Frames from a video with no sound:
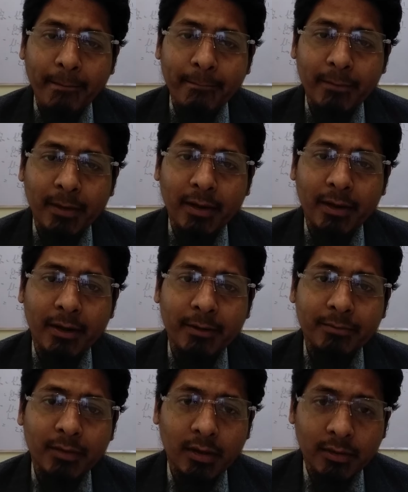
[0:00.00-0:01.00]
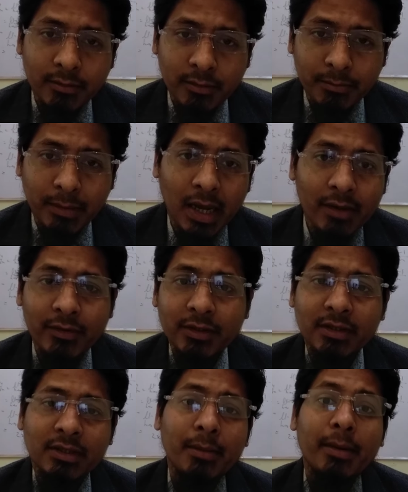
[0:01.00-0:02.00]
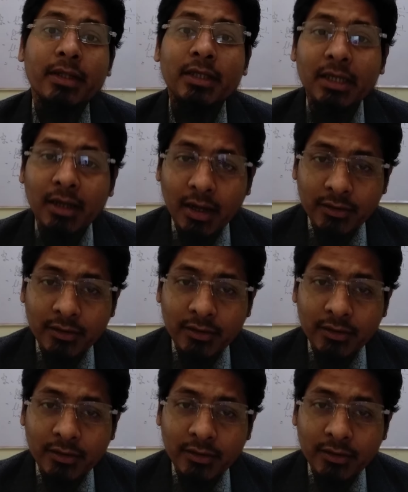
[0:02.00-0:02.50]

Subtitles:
by which some other